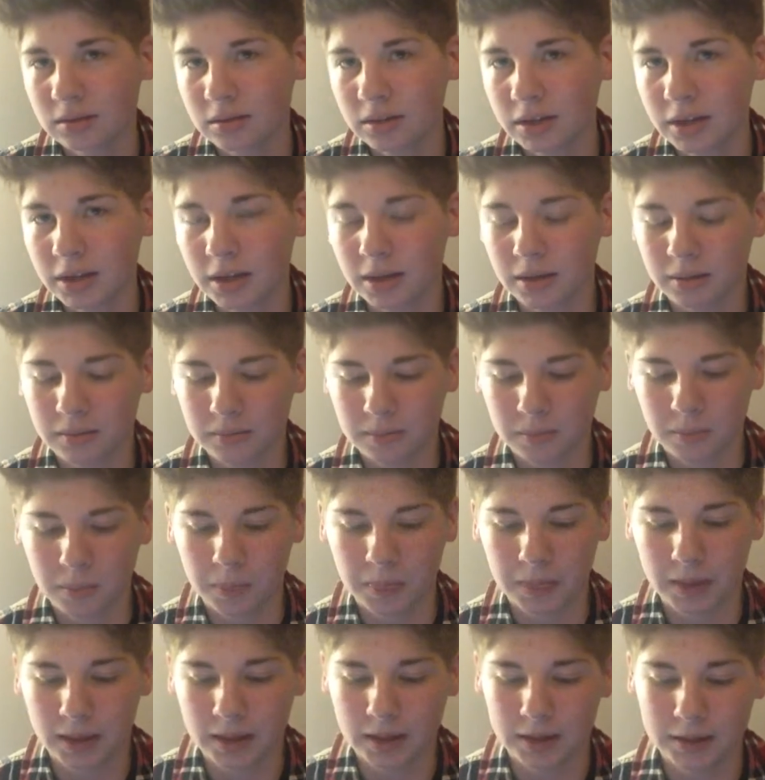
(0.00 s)
yeah,
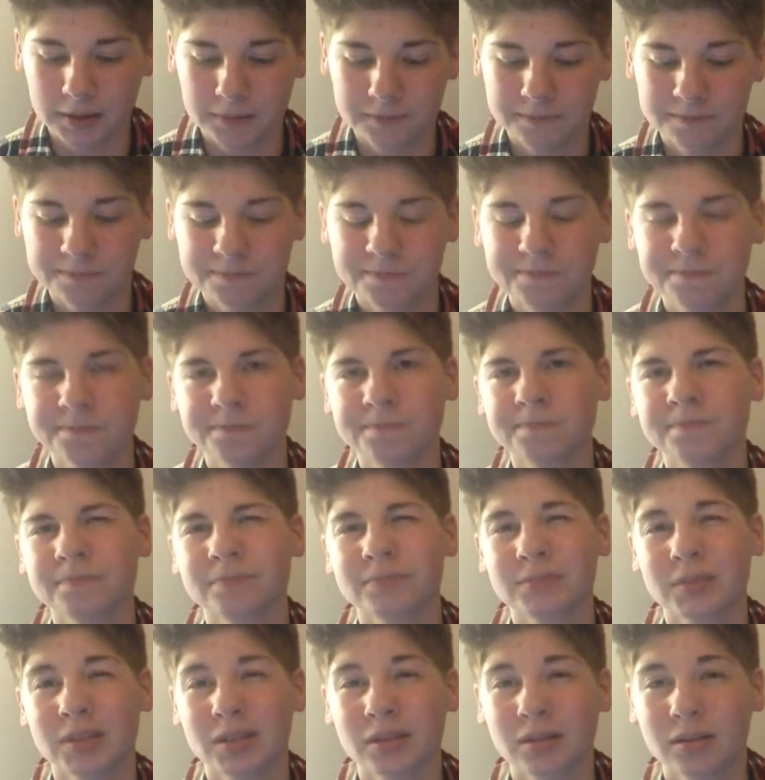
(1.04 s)

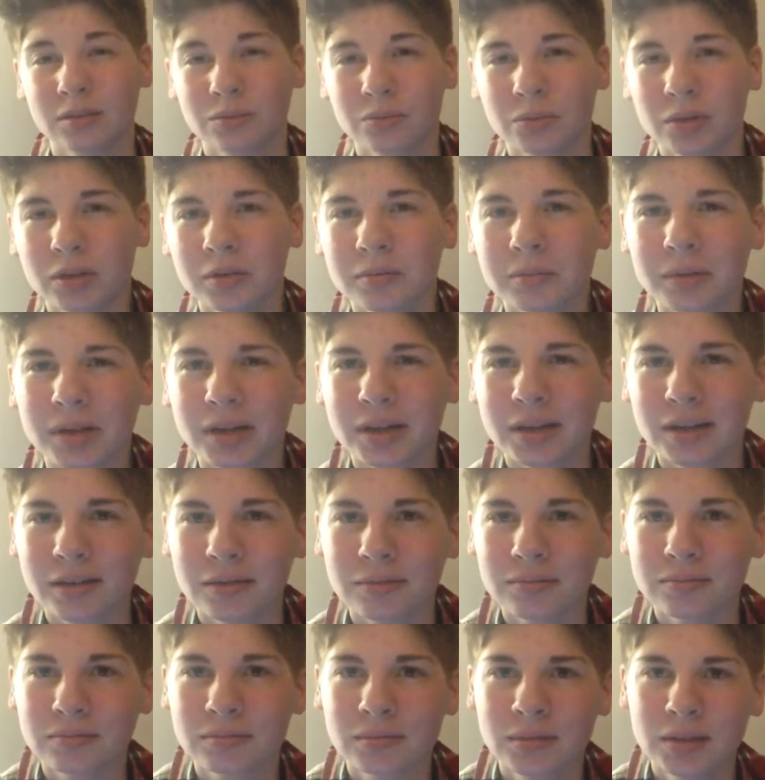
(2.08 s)
one of
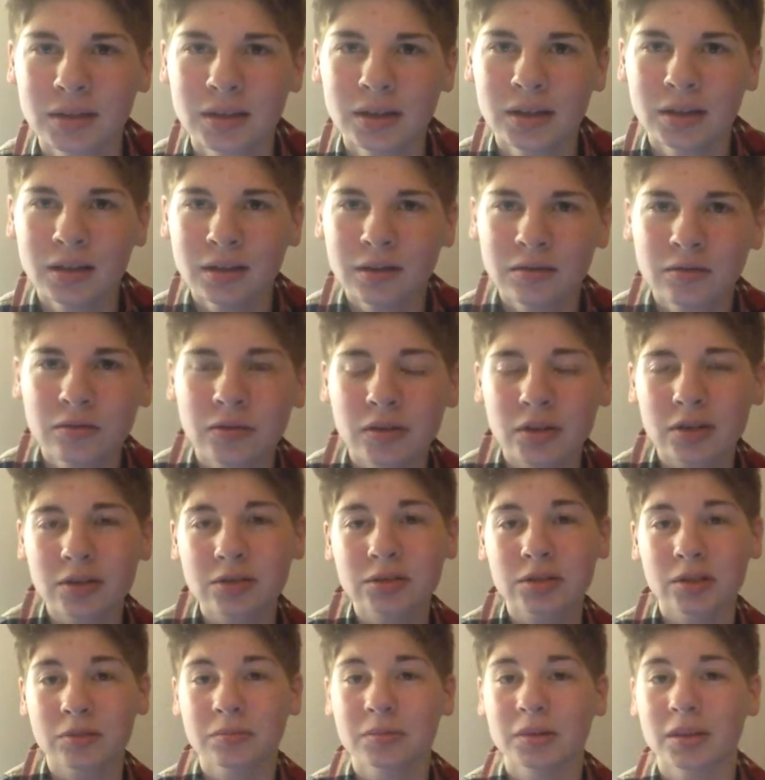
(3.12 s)
my
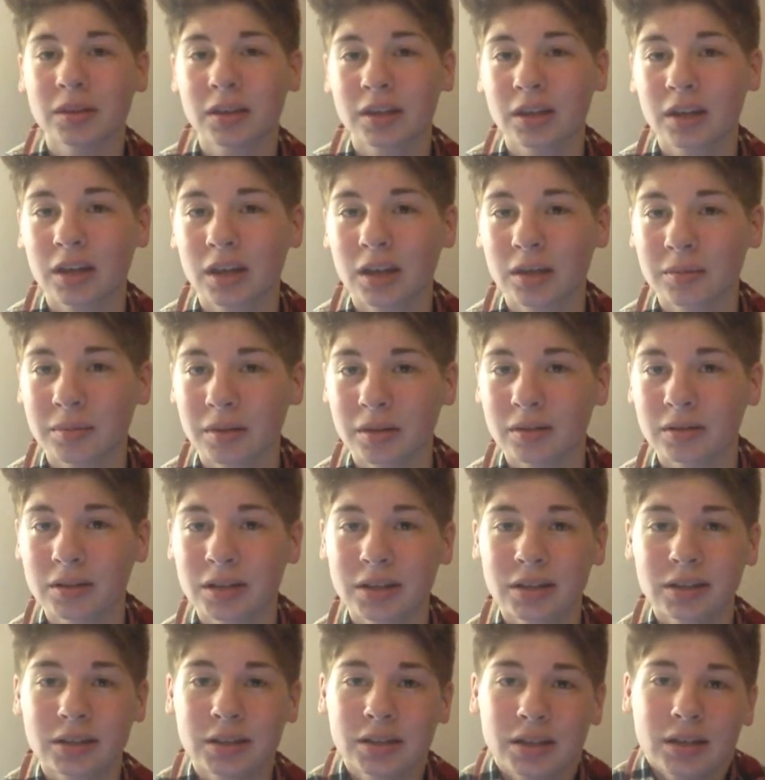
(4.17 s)
fears I've been thinking about
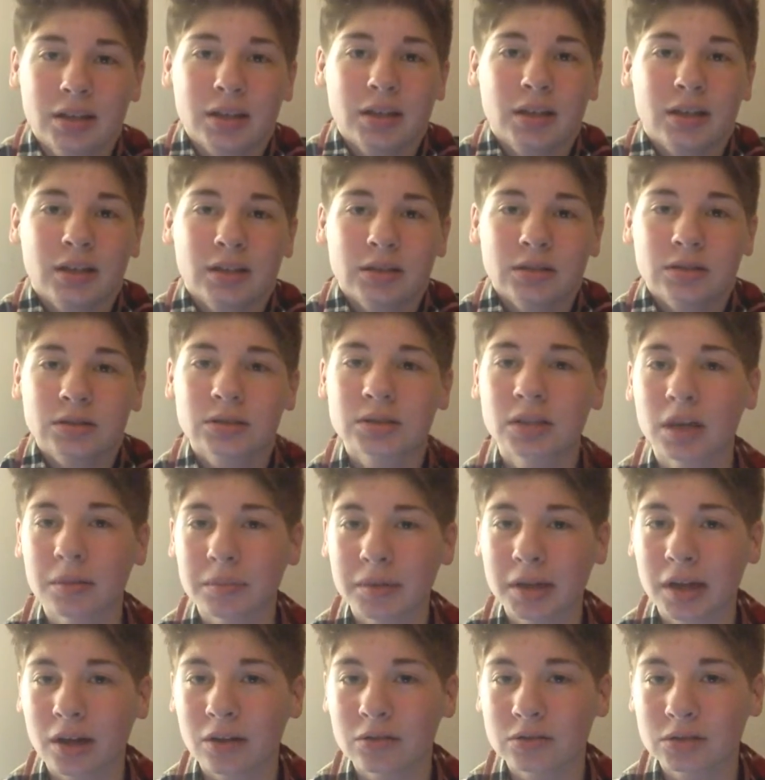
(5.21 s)
lately is
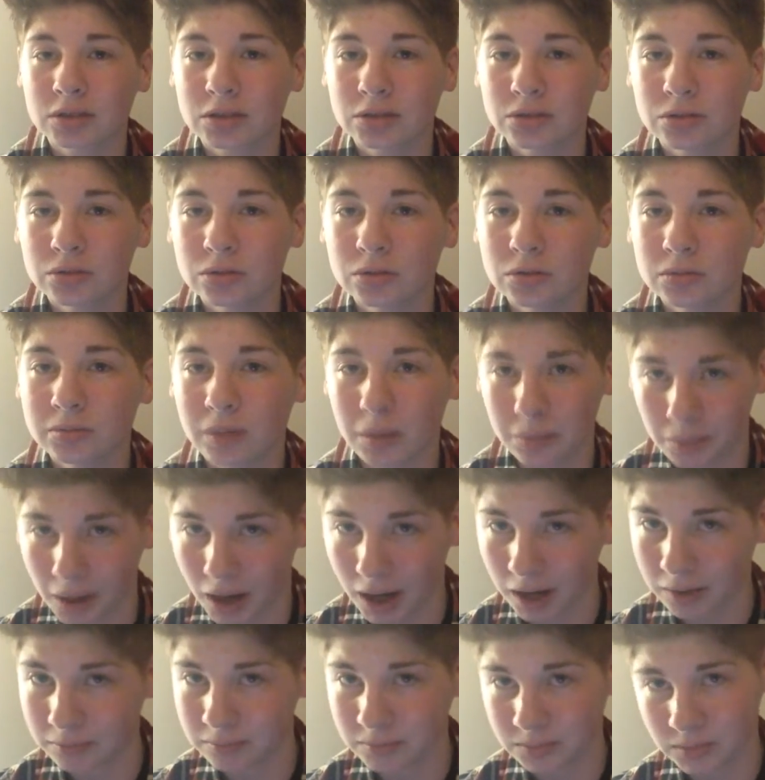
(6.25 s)
coming out to my
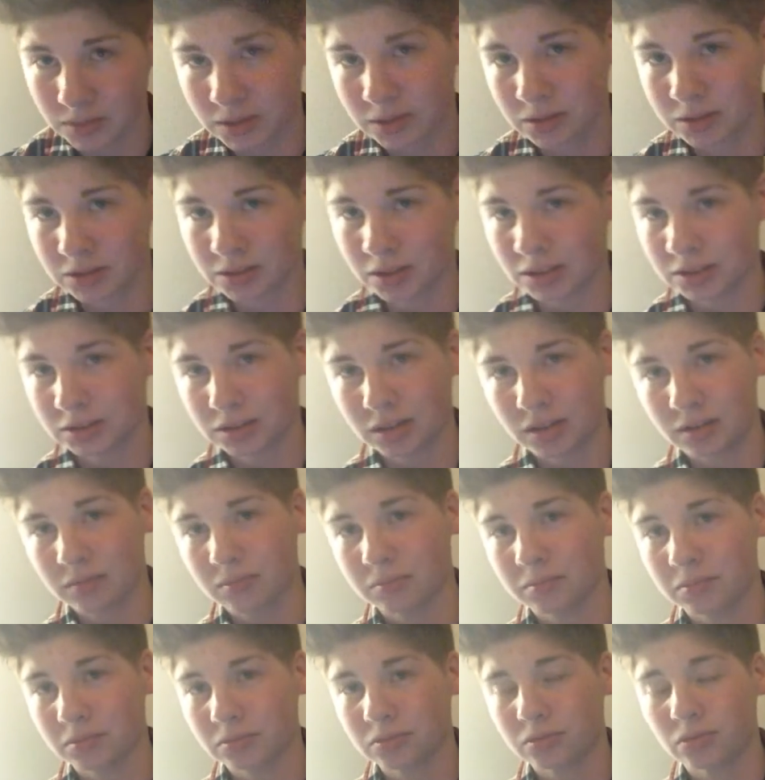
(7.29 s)
mom, because I said
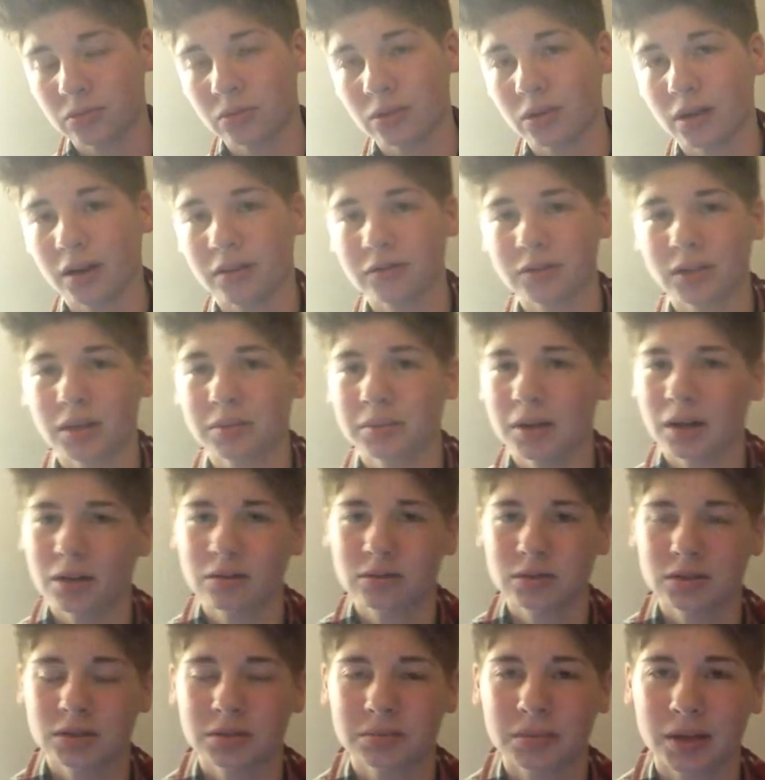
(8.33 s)
before I've come
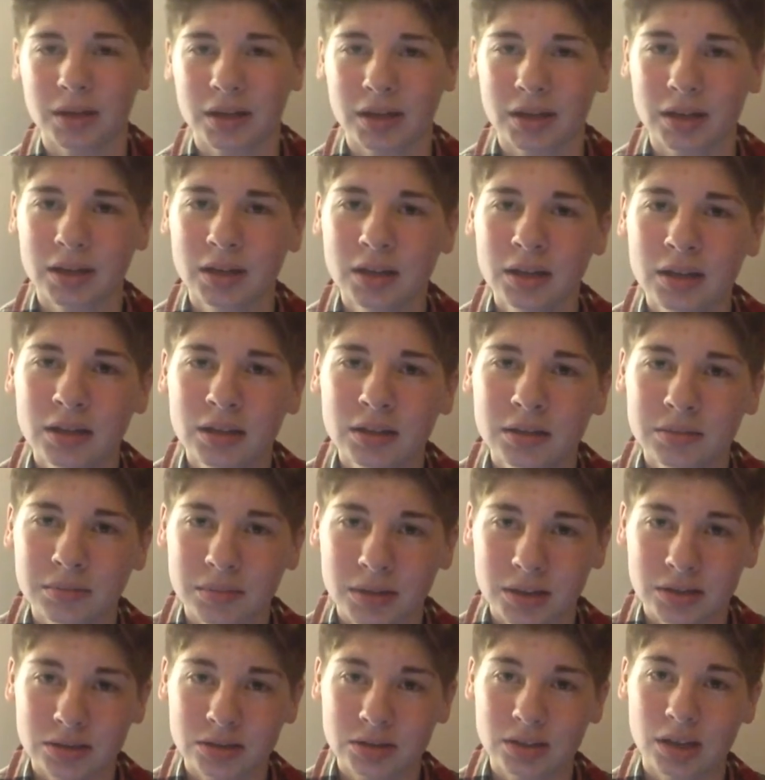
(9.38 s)
out to my
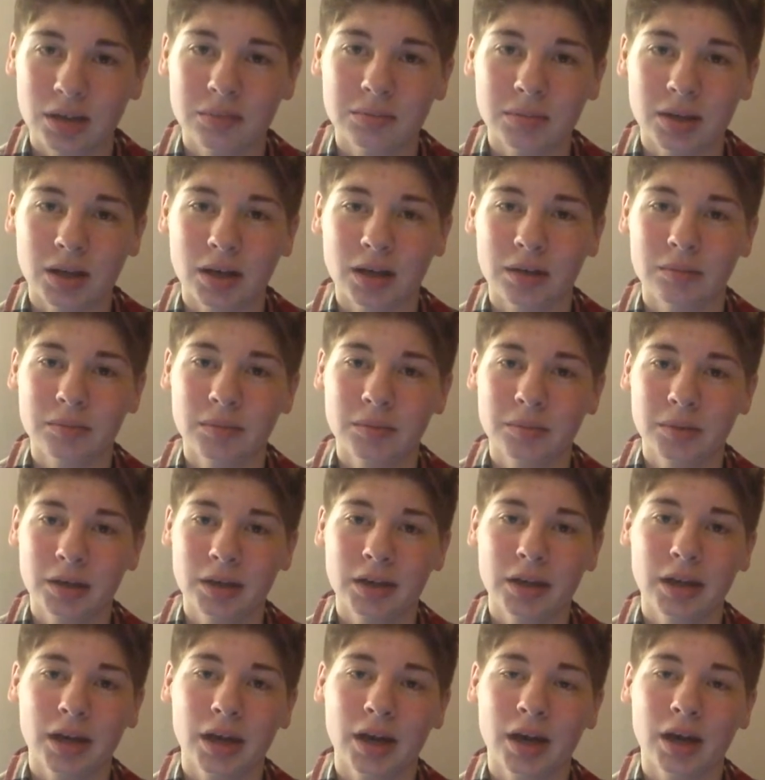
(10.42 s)
stepmom and my
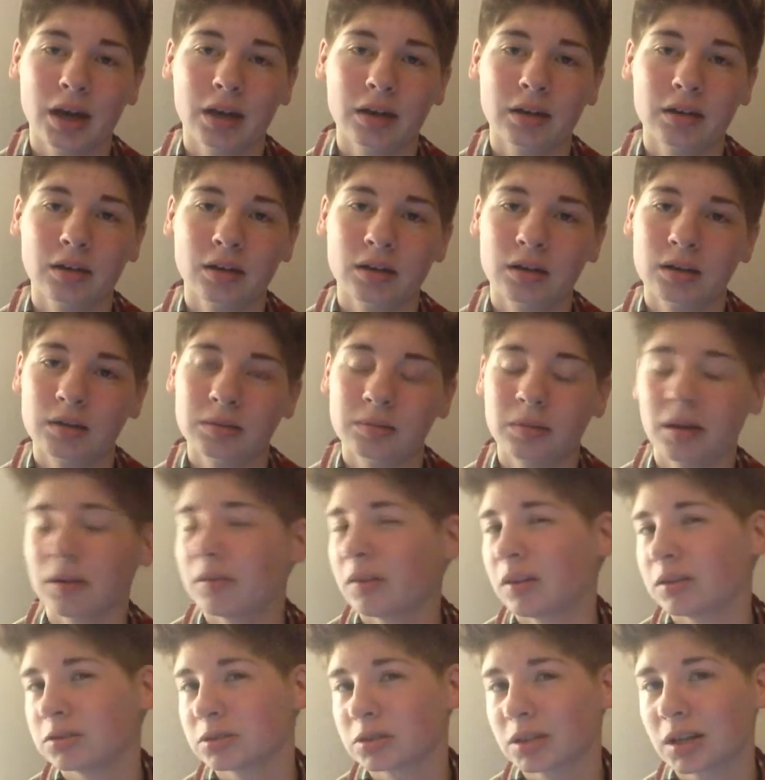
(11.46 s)
dad. I've
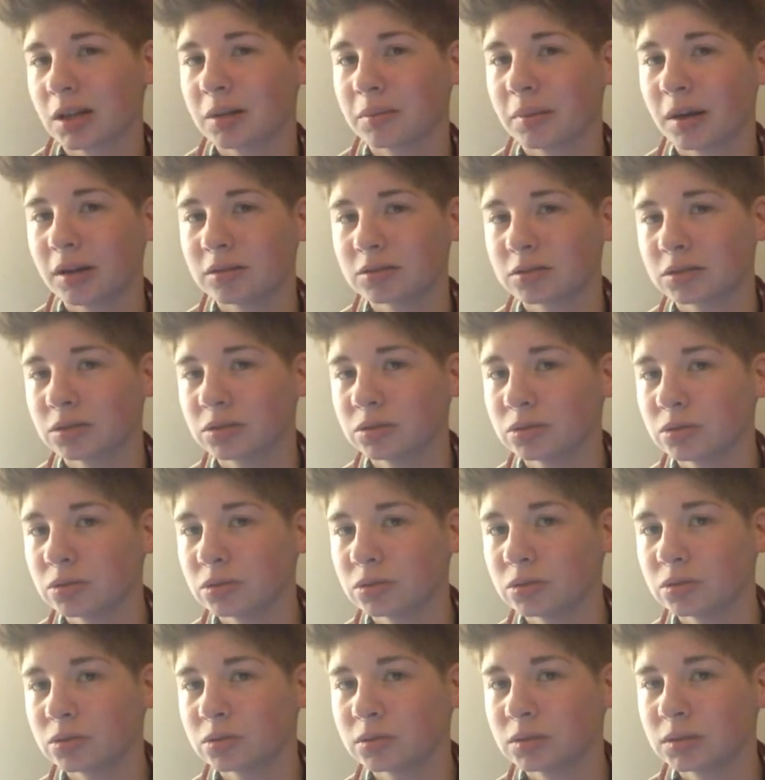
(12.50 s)
also come out
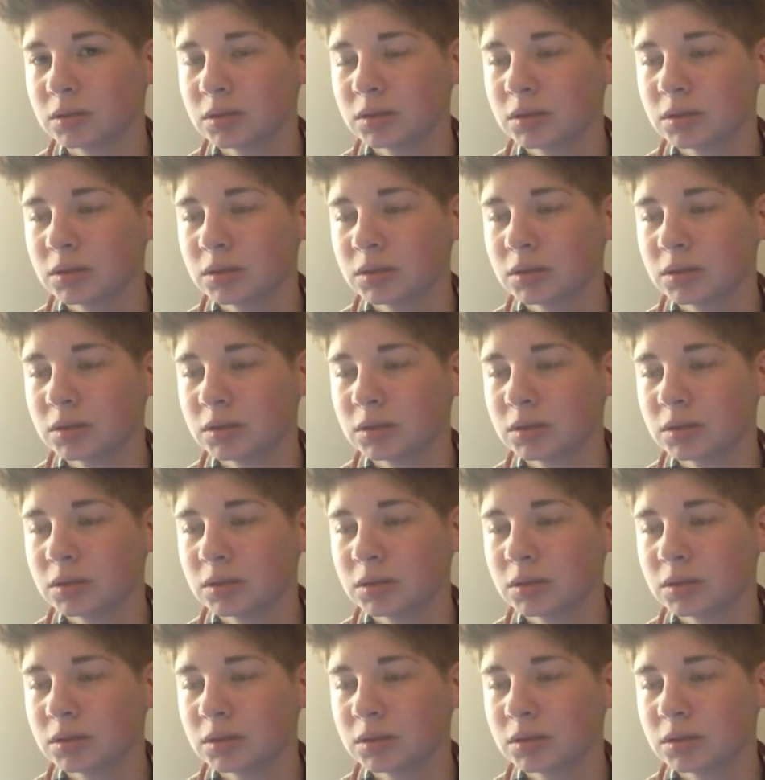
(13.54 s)
to